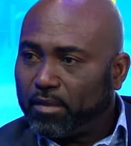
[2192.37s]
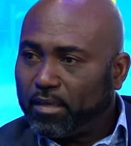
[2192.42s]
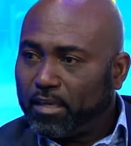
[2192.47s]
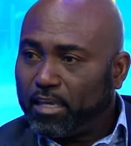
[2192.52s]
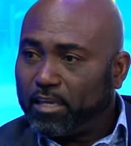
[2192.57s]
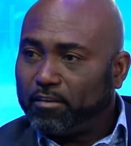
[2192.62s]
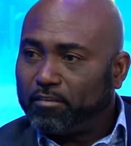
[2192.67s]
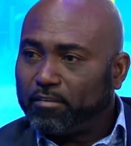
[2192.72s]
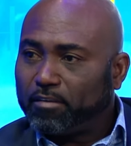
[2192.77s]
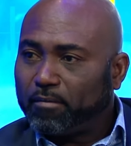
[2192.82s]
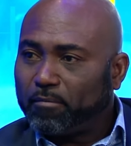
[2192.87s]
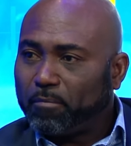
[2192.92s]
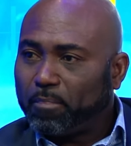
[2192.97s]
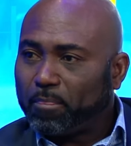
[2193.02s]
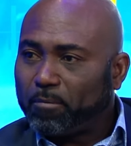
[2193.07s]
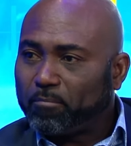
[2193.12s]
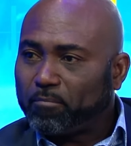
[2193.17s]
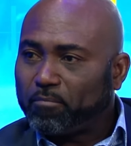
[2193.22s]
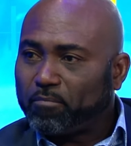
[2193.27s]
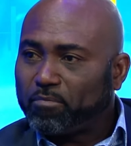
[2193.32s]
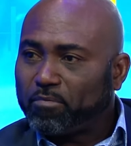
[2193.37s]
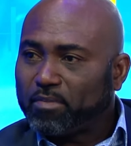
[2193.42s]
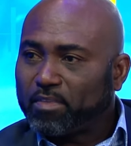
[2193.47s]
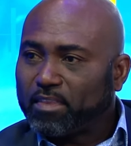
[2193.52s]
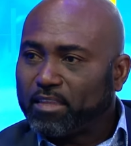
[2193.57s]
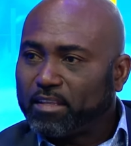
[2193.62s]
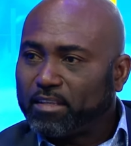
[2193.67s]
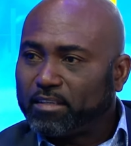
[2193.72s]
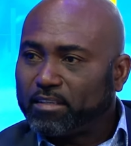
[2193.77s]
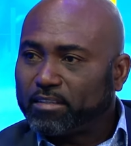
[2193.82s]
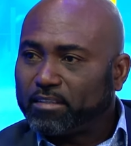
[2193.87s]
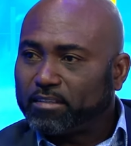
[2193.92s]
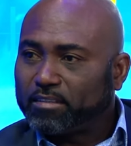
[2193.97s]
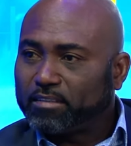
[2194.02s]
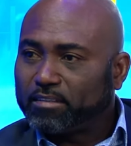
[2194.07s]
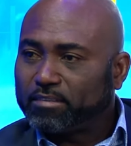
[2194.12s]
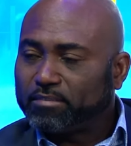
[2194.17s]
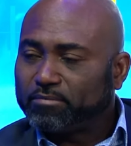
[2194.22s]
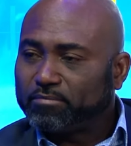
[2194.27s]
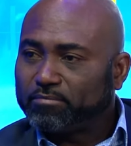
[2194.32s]
Well, Mr. Jackson was saying that it
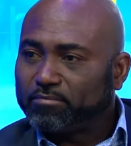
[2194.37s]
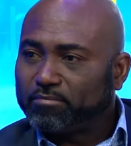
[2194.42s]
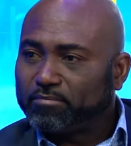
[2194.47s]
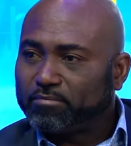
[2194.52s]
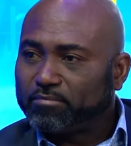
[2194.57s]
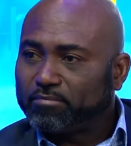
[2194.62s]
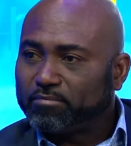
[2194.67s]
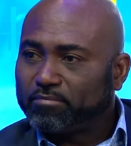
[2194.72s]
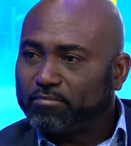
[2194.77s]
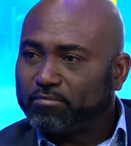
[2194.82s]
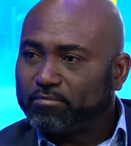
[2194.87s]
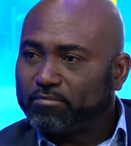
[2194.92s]
was started from